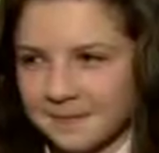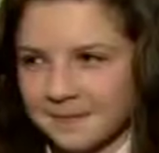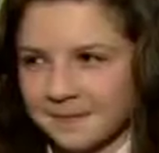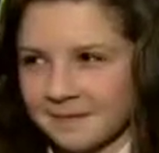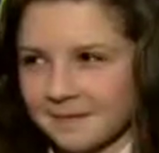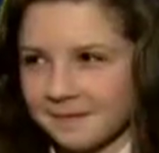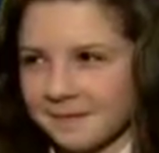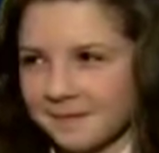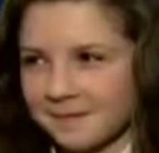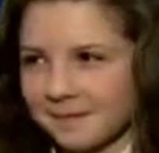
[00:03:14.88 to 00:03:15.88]

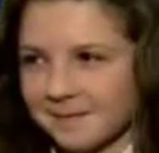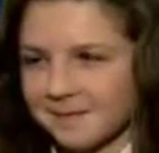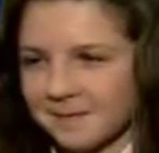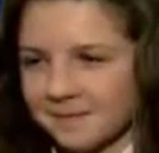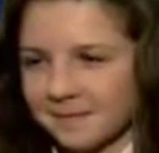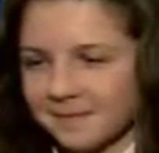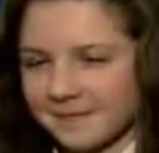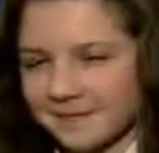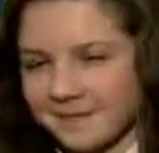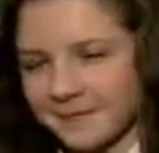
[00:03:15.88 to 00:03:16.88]

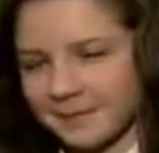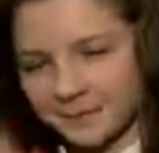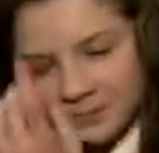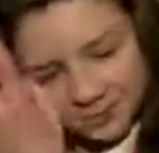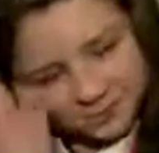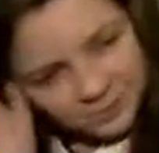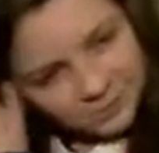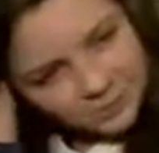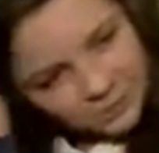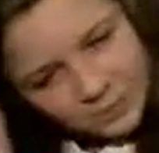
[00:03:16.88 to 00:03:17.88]

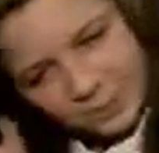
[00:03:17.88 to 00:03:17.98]
(not speaking)